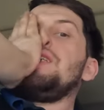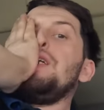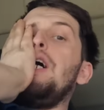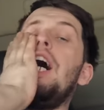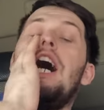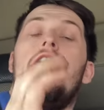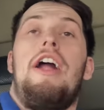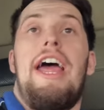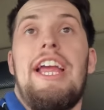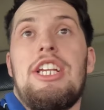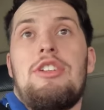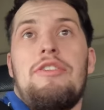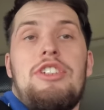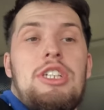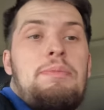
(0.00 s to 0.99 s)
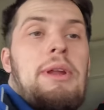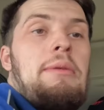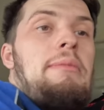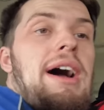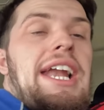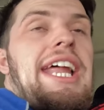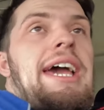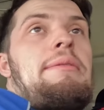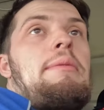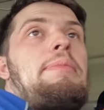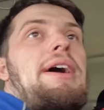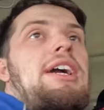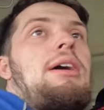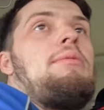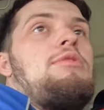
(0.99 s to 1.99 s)
Alright, so I've just been in Mannheim to
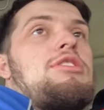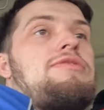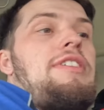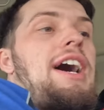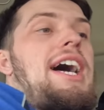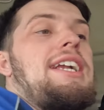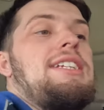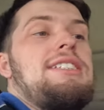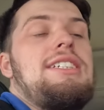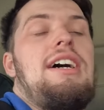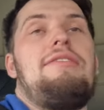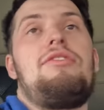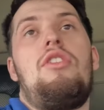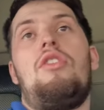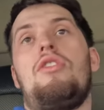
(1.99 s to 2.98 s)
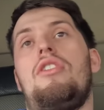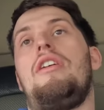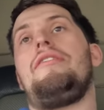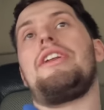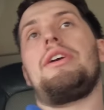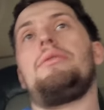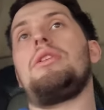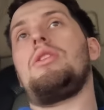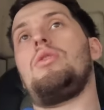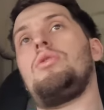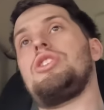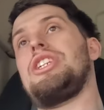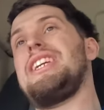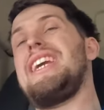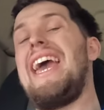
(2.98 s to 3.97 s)
pick up those vans. I've not got a video with the
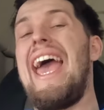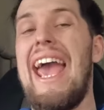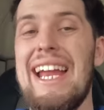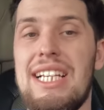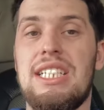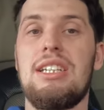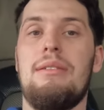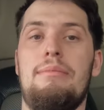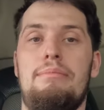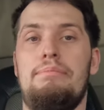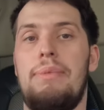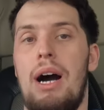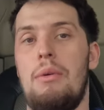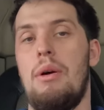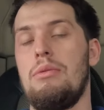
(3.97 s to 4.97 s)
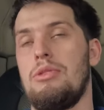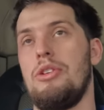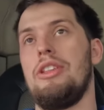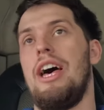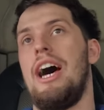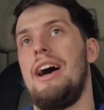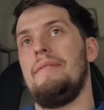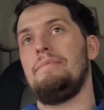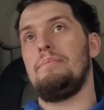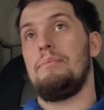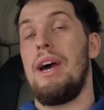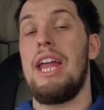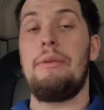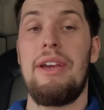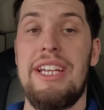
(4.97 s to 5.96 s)
load yet, but I will do that.
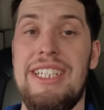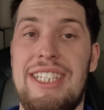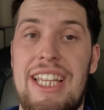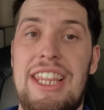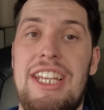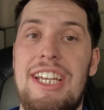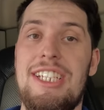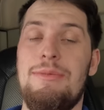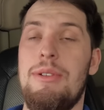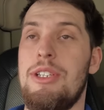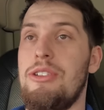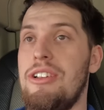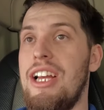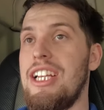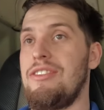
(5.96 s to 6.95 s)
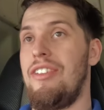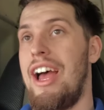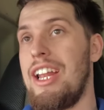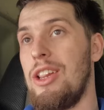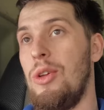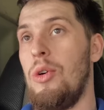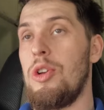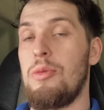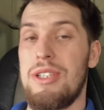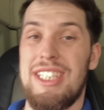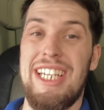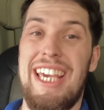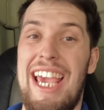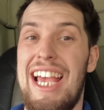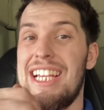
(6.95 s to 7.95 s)
But anyways, the reason we took this van load was
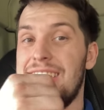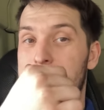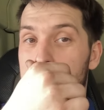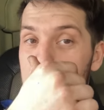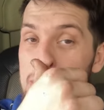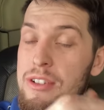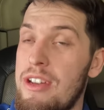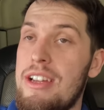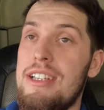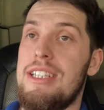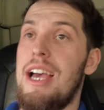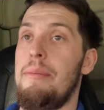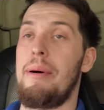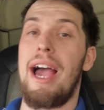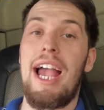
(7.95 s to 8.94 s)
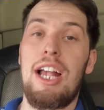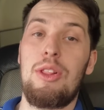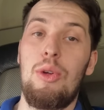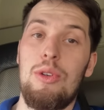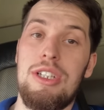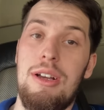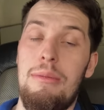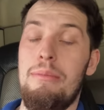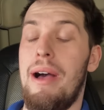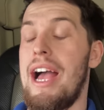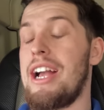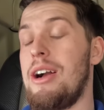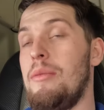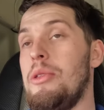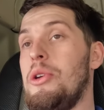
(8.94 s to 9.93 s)
to get us down to a back load, come
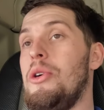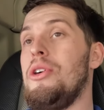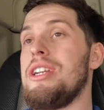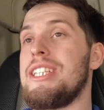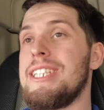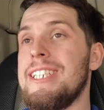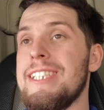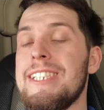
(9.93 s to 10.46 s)
back up the road.